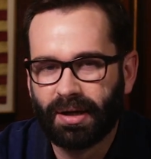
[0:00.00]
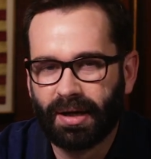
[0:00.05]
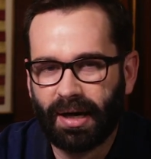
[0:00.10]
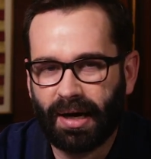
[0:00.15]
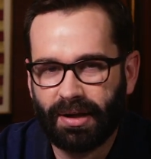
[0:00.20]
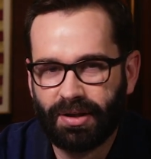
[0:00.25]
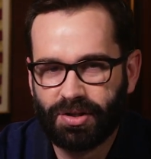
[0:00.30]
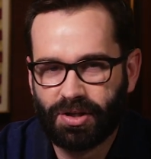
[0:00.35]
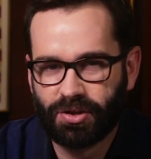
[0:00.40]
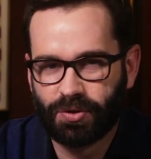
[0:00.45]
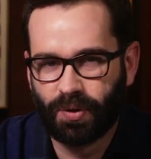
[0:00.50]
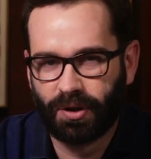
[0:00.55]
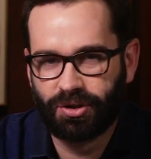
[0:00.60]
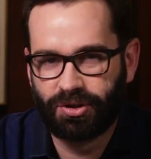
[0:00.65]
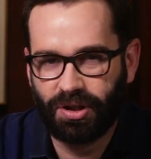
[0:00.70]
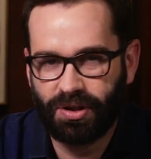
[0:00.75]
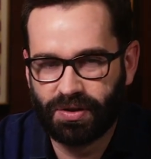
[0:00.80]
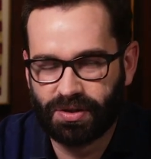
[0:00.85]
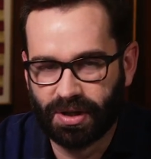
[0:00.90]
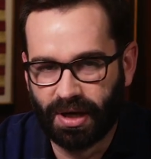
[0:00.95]
This is what
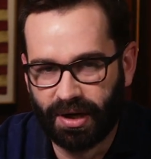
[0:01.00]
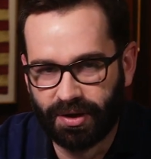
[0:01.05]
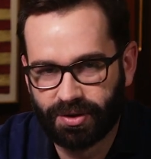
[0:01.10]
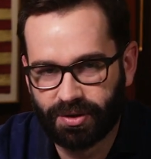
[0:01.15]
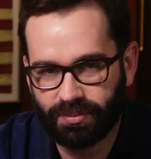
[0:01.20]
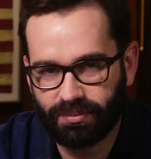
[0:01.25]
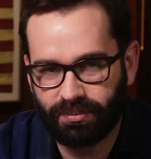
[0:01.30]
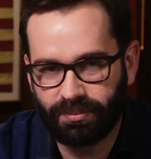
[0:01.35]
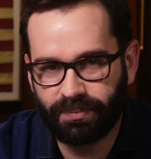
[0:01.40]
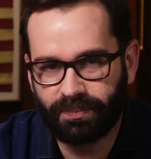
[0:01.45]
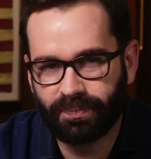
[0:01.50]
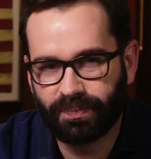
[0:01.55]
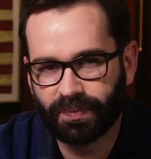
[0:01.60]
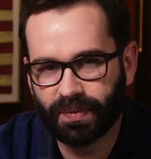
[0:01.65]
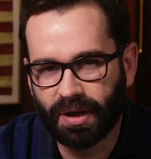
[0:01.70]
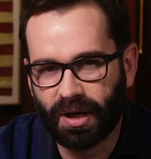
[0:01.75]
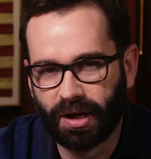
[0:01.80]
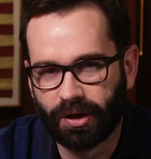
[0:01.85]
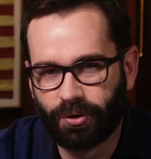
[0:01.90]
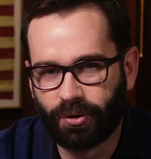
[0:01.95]
she says.
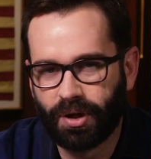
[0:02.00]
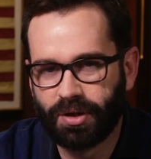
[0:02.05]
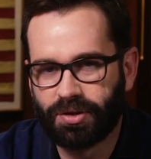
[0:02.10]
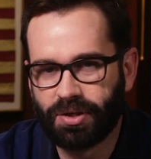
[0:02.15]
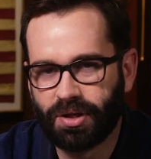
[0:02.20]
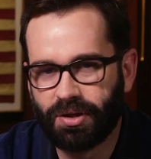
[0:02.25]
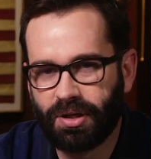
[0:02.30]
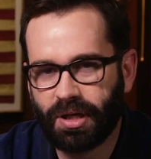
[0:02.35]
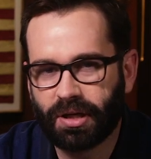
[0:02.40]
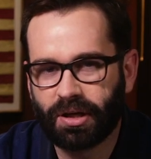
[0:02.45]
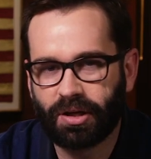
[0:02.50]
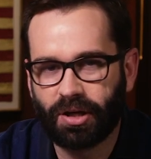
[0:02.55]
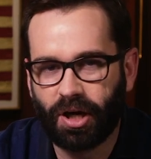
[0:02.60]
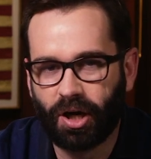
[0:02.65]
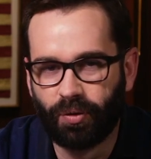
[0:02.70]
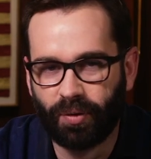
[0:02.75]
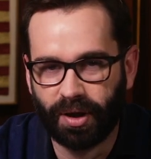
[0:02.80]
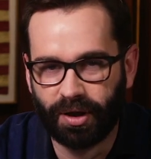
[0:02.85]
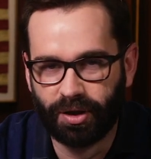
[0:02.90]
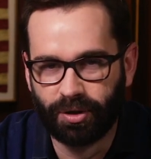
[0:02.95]
According to Nick
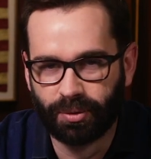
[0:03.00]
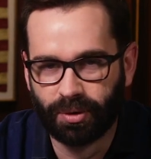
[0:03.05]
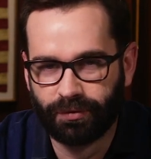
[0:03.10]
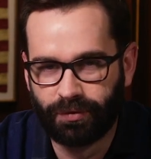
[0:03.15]
Cohen, who